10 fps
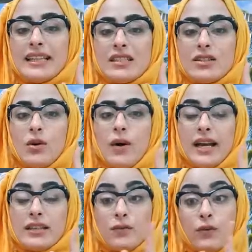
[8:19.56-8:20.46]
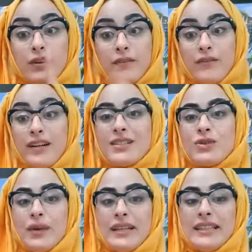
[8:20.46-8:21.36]
let's go ahead for the
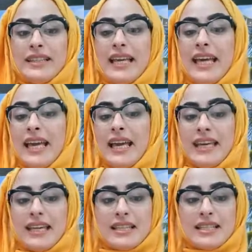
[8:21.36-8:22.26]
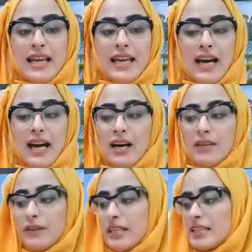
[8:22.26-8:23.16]
first one. Here, as I
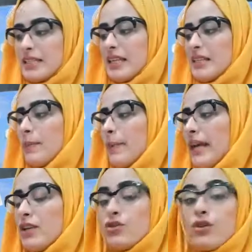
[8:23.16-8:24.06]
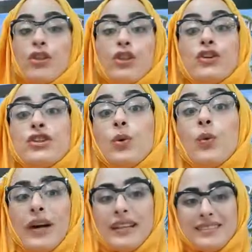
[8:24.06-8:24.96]
have, it's in page
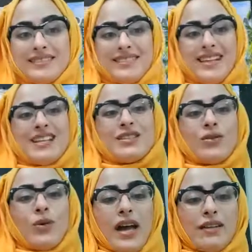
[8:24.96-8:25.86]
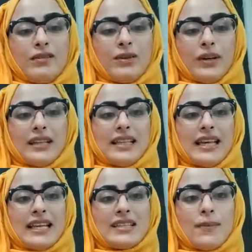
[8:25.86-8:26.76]
31. So everyone,
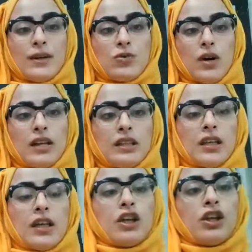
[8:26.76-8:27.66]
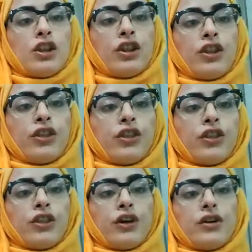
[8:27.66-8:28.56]
it's page what?
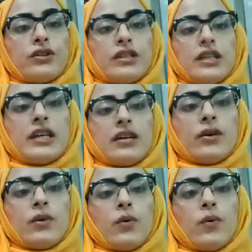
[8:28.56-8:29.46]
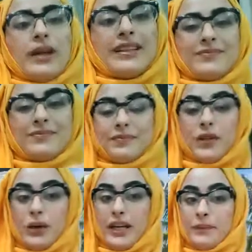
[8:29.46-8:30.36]
31.
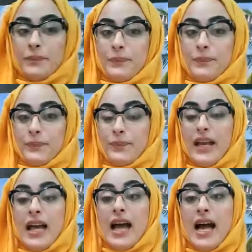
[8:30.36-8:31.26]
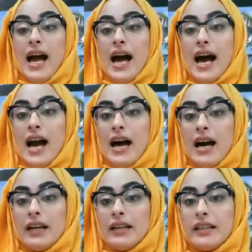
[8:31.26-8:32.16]
Okay.
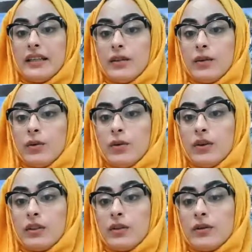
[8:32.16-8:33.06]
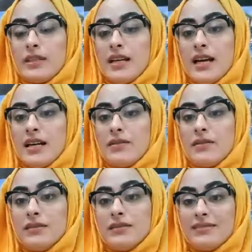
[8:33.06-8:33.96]
I will go
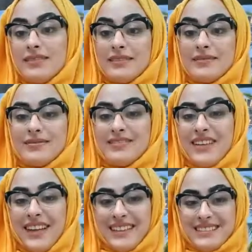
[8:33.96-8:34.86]
down. Okay,